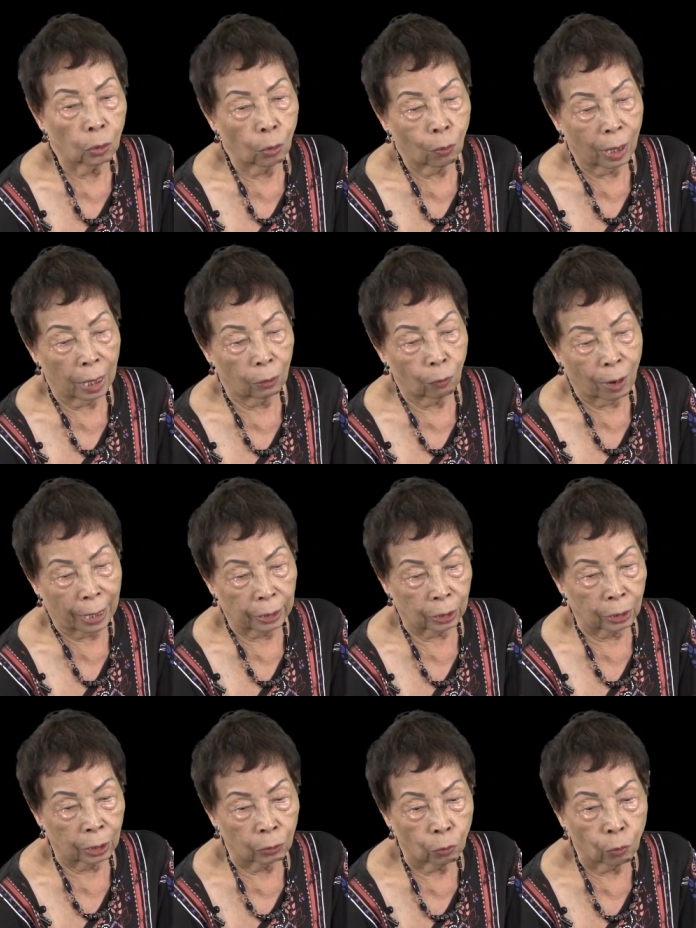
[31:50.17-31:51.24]

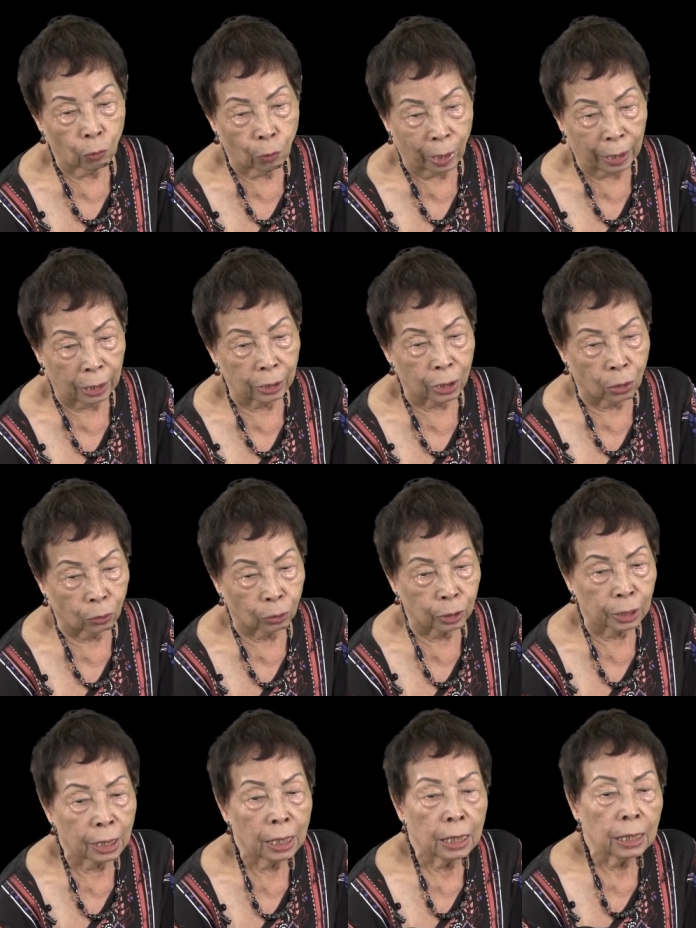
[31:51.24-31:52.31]
one
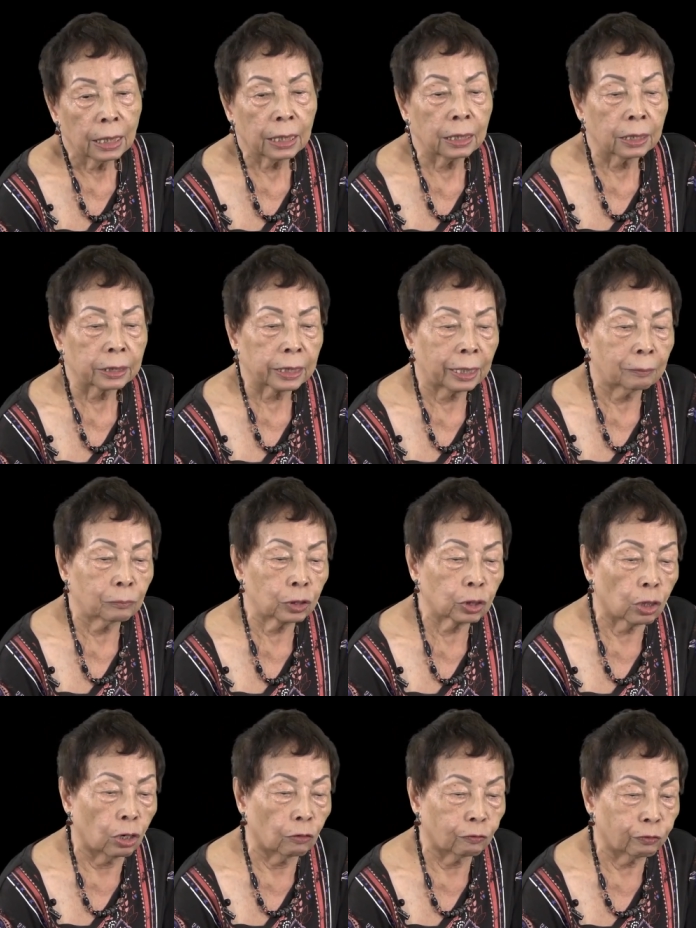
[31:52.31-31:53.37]
well-known in
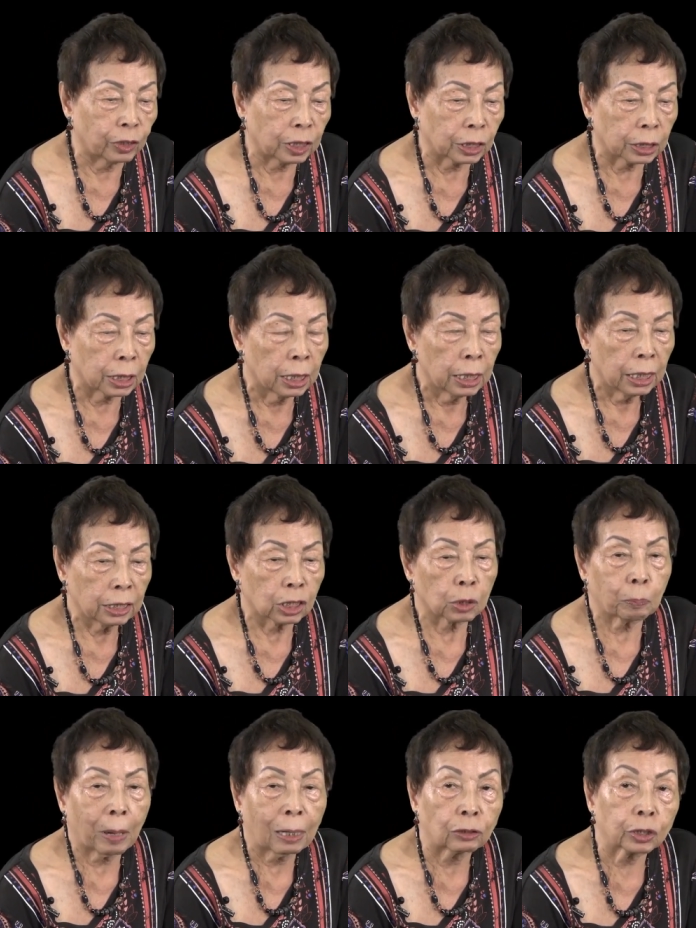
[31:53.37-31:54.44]
terms of his
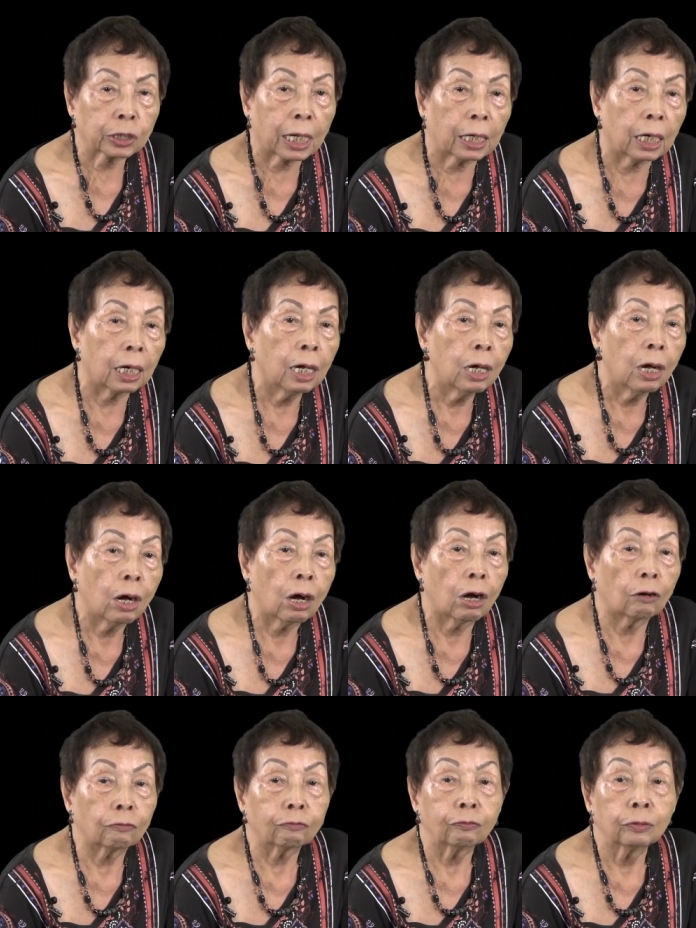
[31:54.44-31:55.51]
espousal
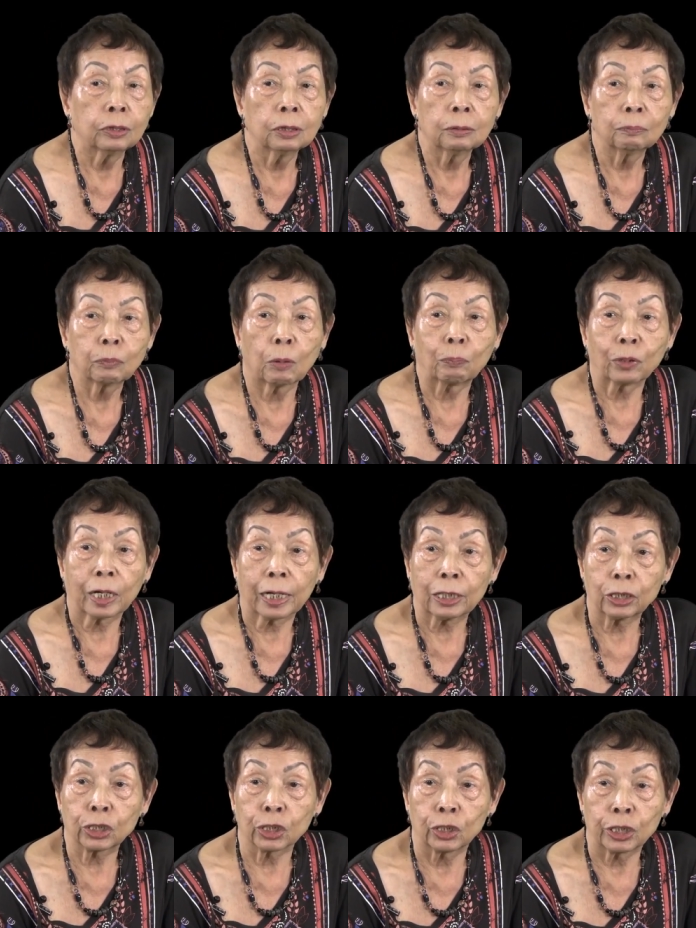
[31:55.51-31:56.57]
of
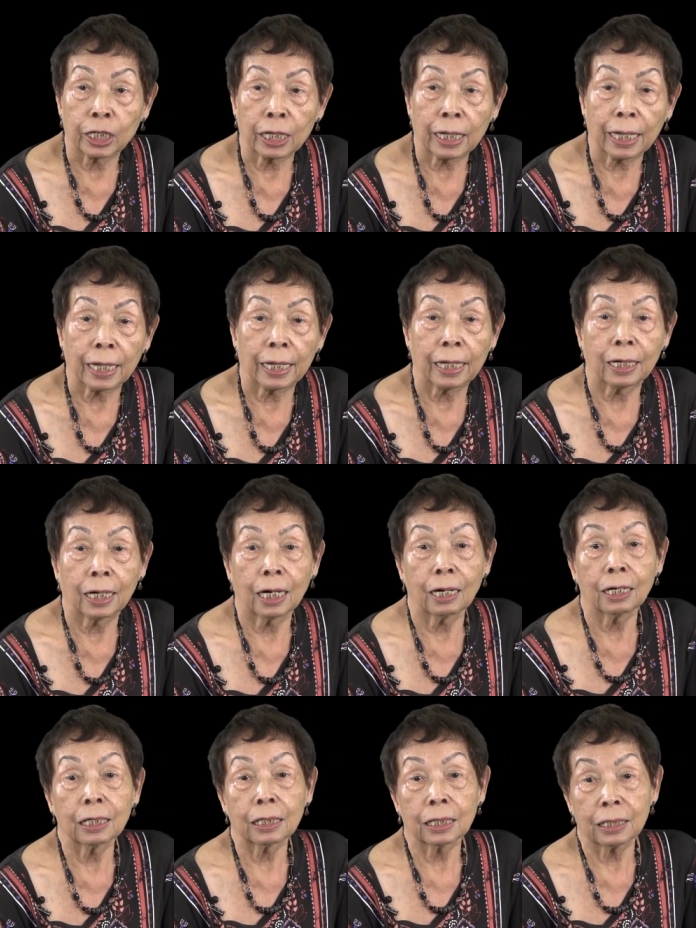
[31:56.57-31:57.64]
population and
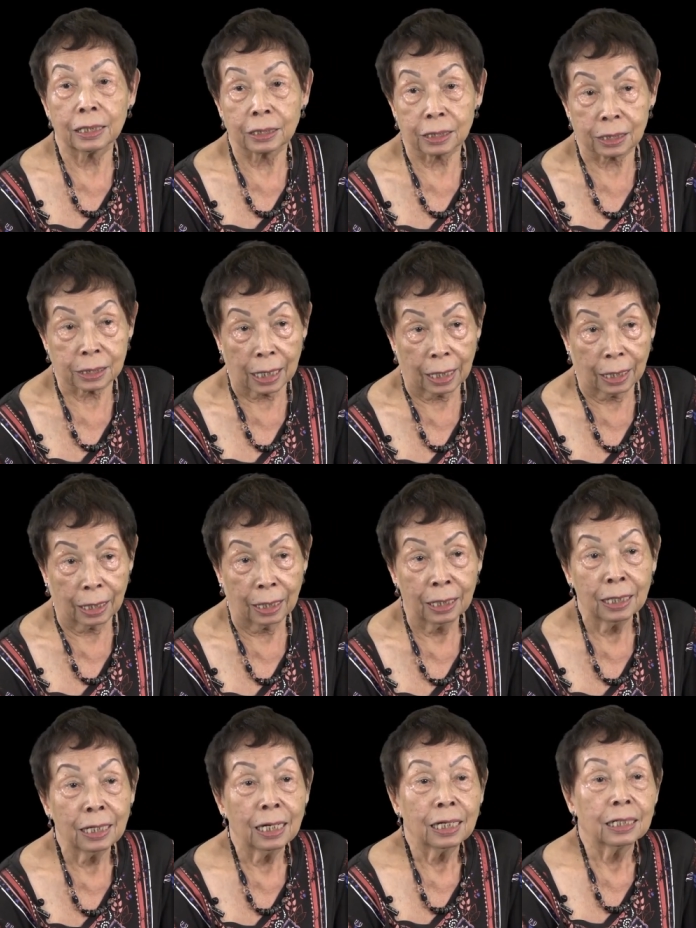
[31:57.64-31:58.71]
its
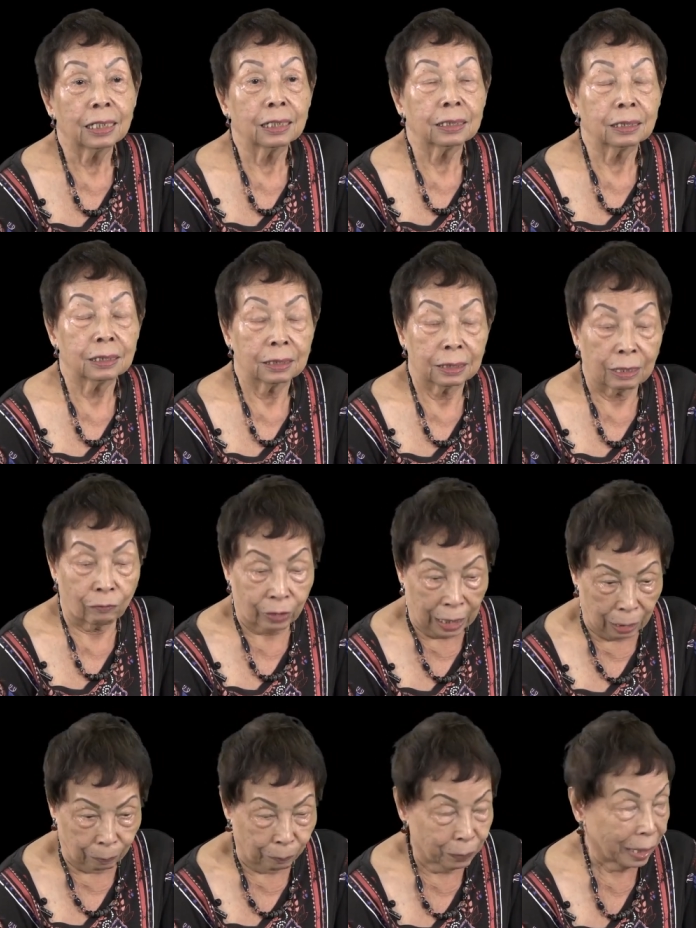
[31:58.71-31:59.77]

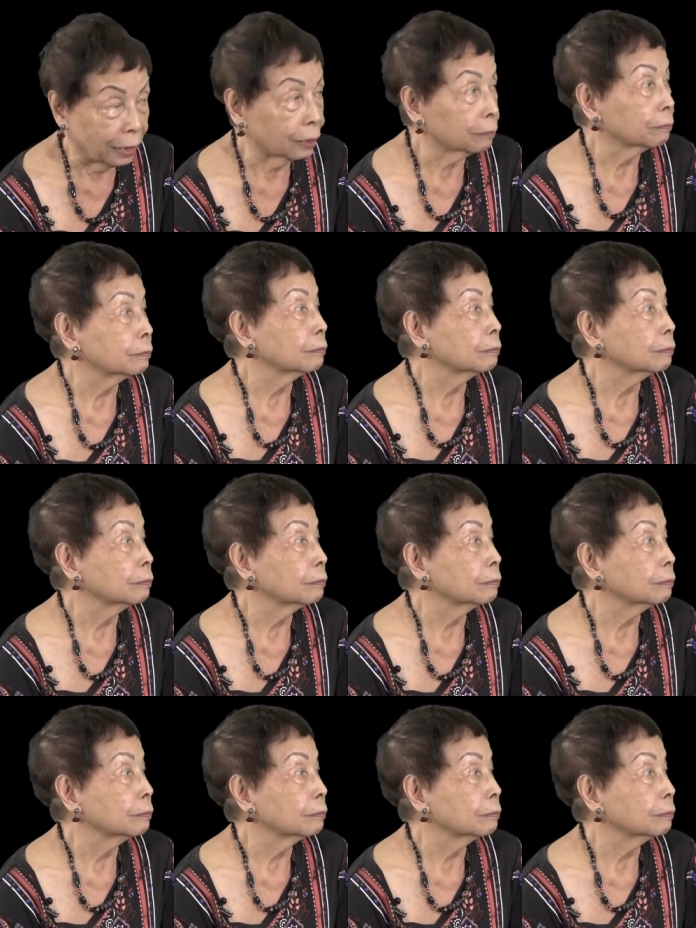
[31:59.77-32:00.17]
development.